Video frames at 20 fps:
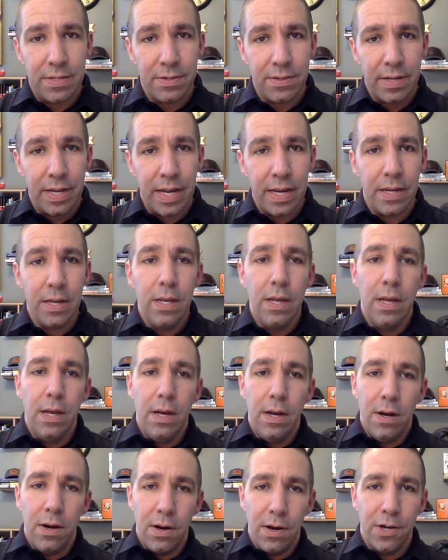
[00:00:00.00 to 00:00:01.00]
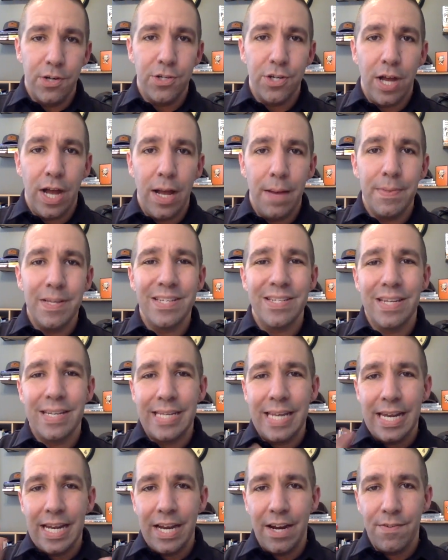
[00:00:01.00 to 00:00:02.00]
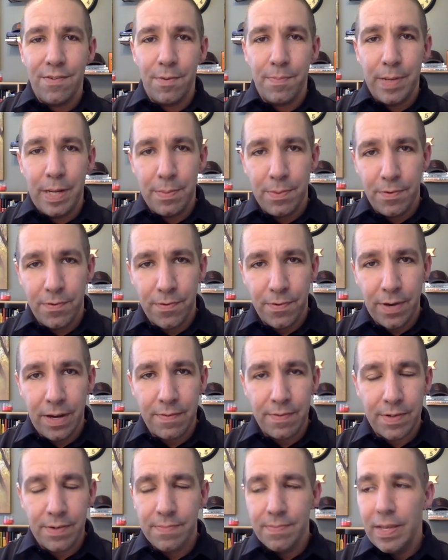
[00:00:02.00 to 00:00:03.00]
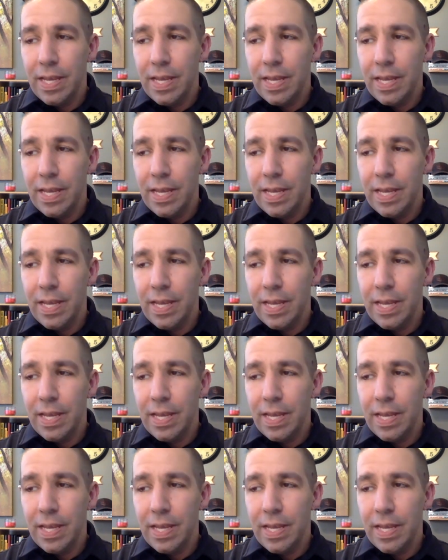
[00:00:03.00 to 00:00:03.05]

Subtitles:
Okay, our job is to take care of our people forever,